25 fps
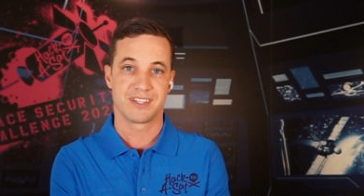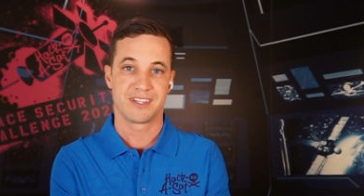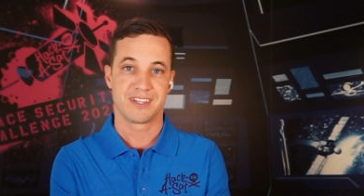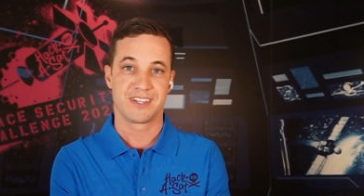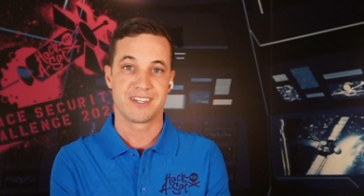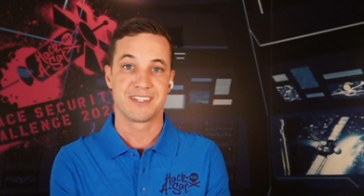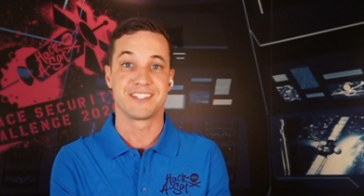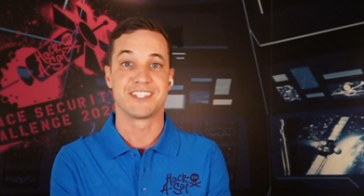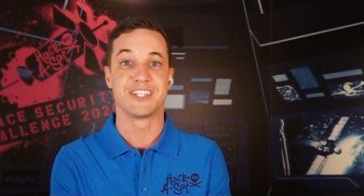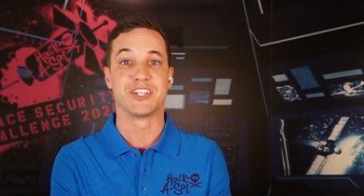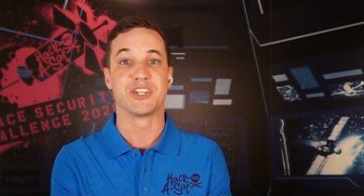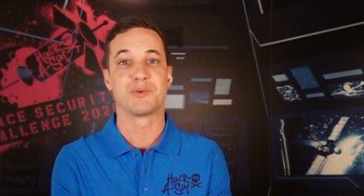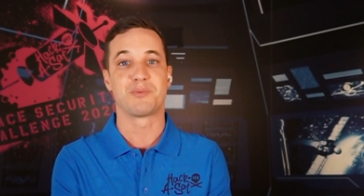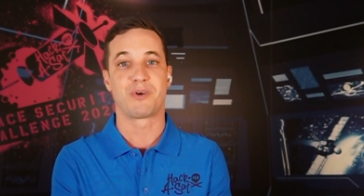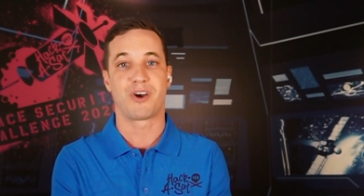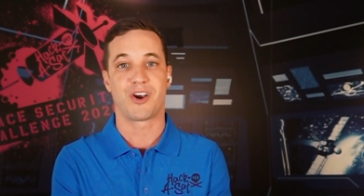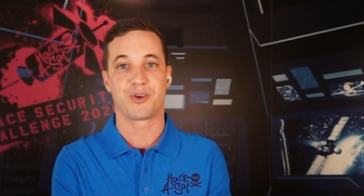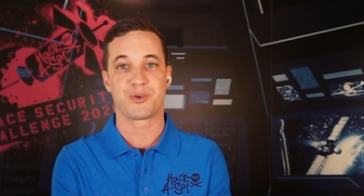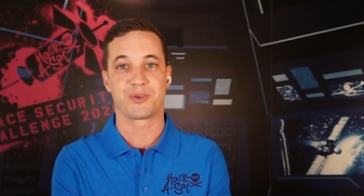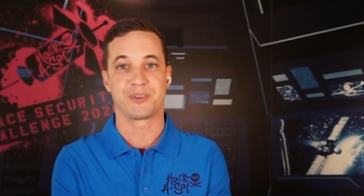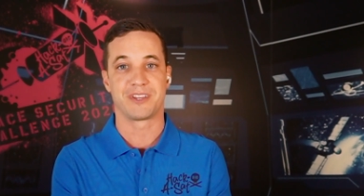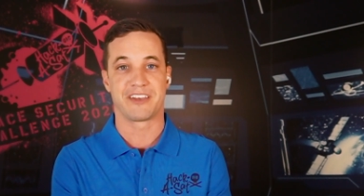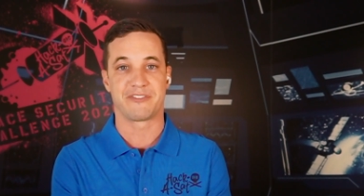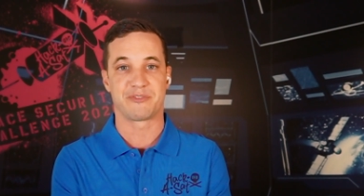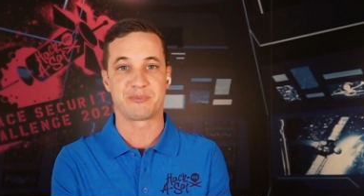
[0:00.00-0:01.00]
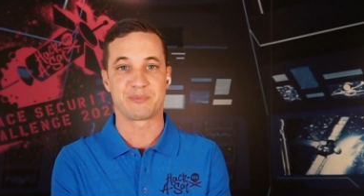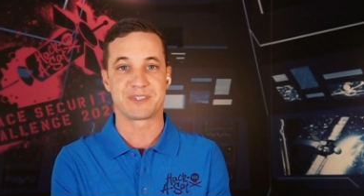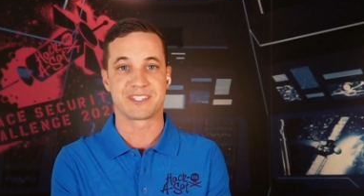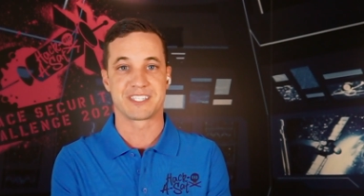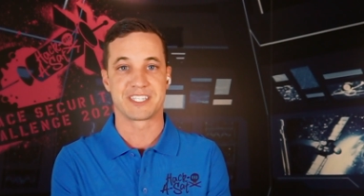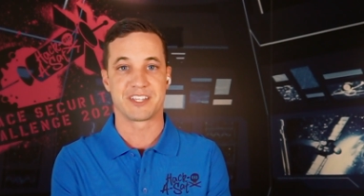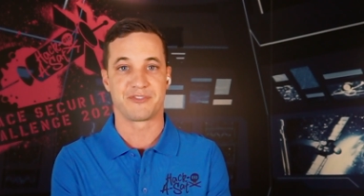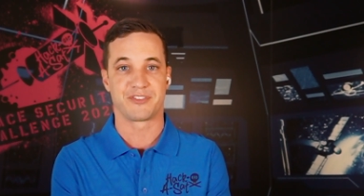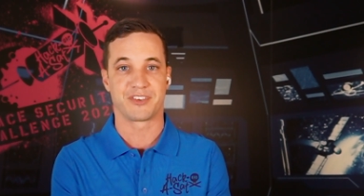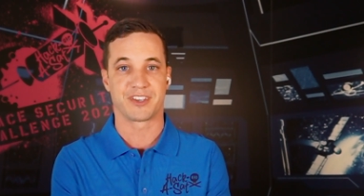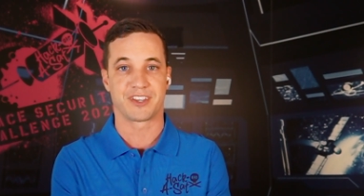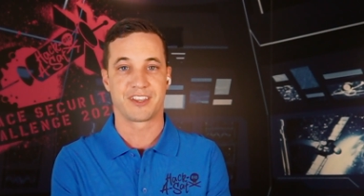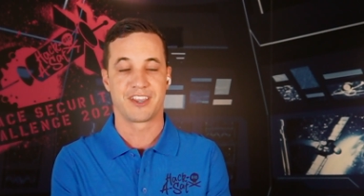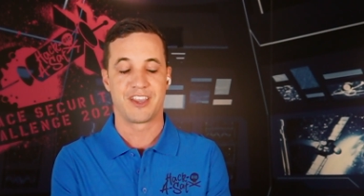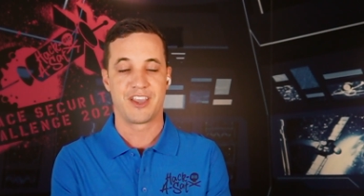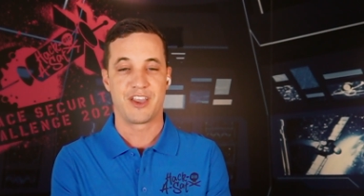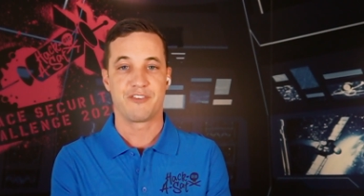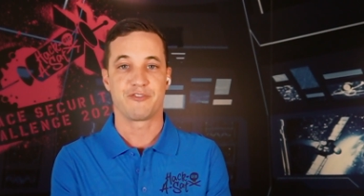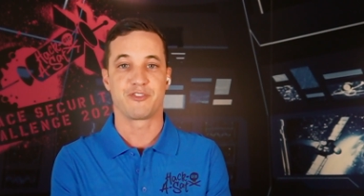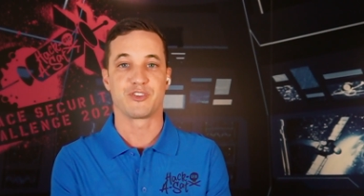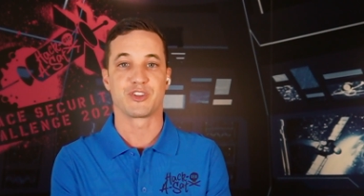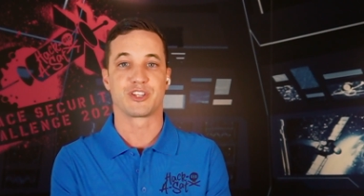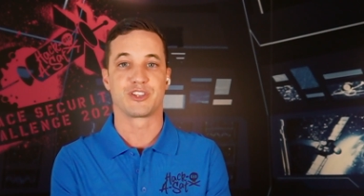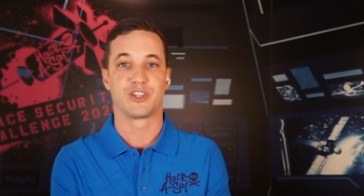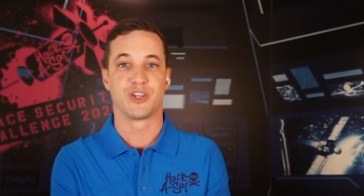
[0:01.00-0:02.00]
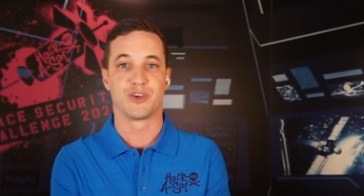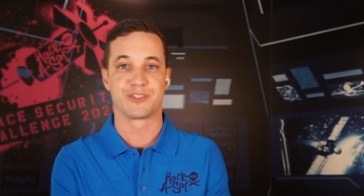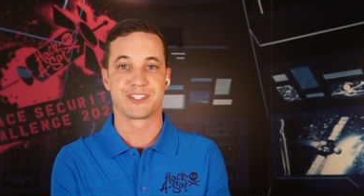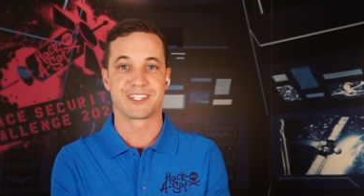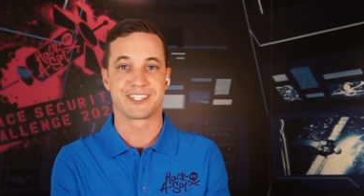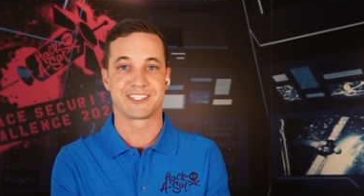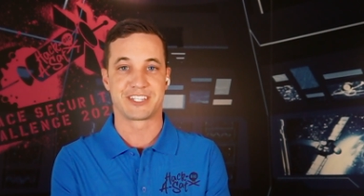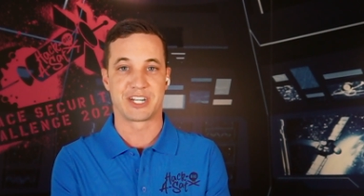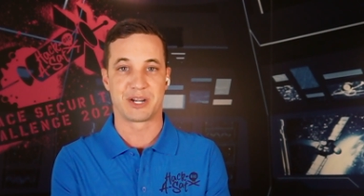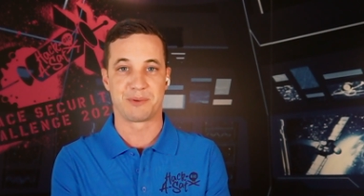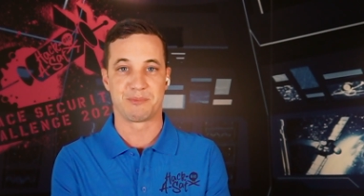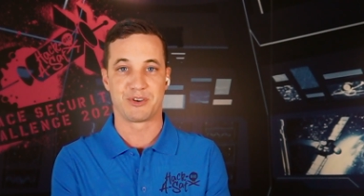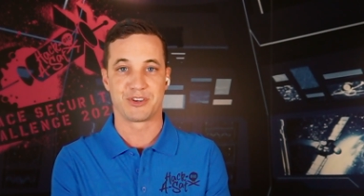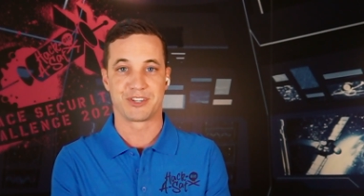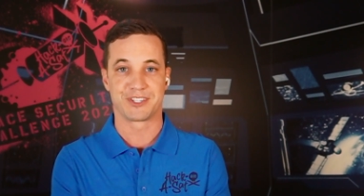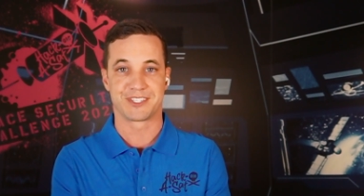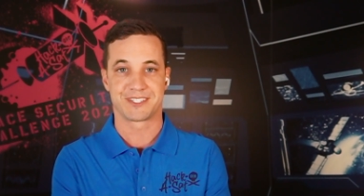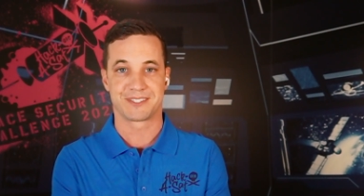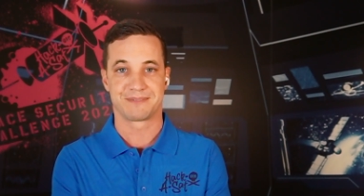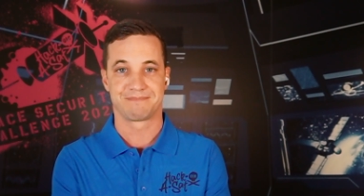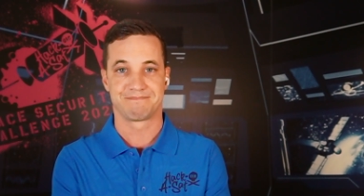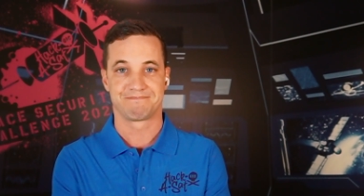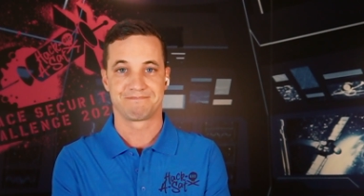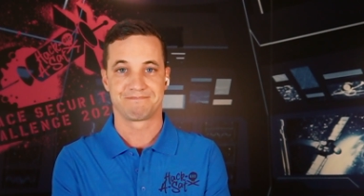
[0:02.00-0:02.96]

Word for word: See you tomorrow at 11 Pacific for the closing ceremonies.